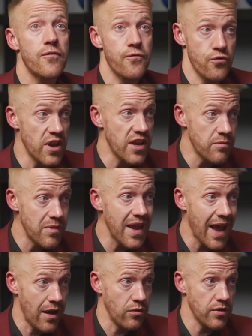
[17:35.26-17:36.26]
Freaked me
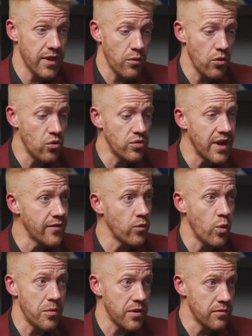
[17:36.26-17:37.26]
out. They were all devil
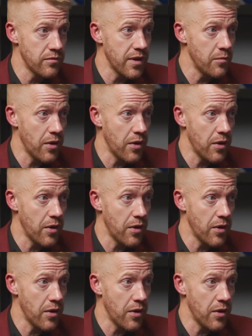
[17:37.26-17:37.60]
women in